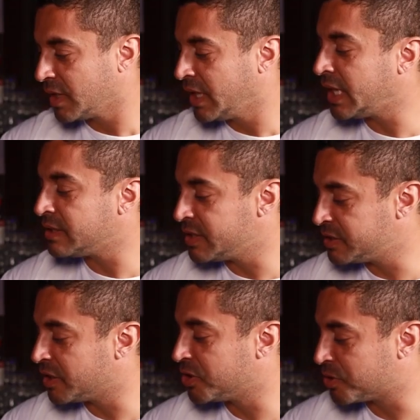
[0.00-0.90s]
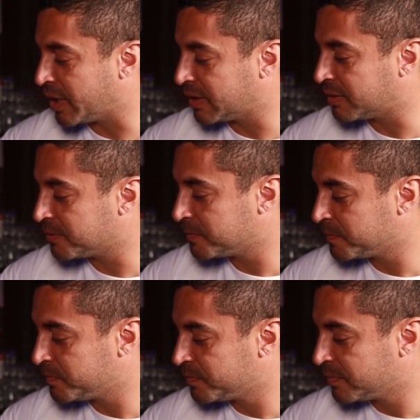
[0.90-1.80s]
It is easy to drink.
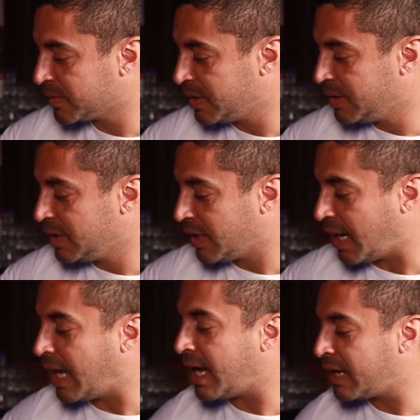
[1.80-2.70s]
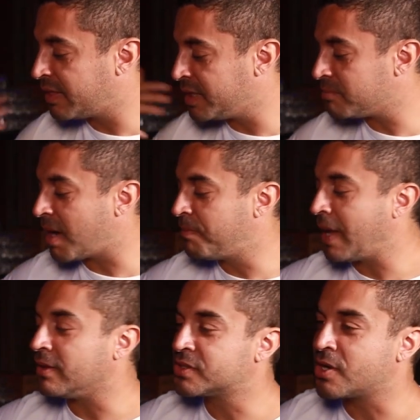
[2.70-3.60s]
I think my
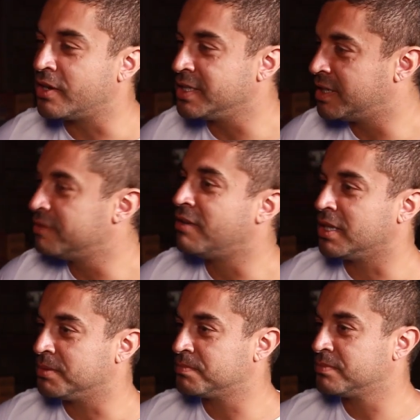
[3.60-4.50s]
palate's starting to develop.